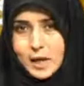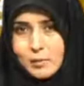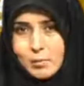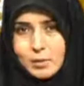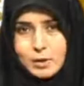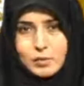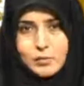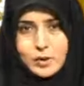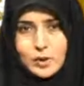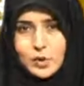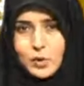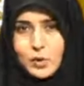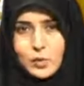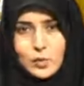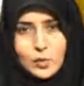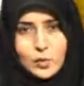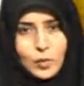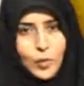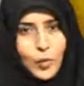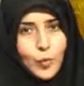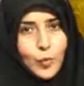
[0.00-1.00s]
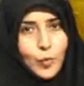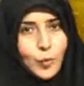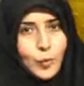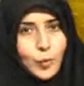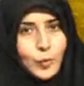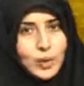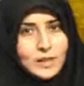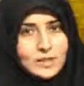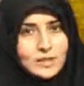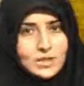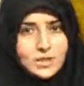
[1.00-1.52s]
But we don't know
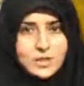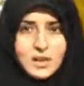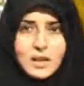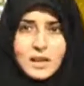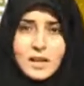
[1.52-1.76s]
which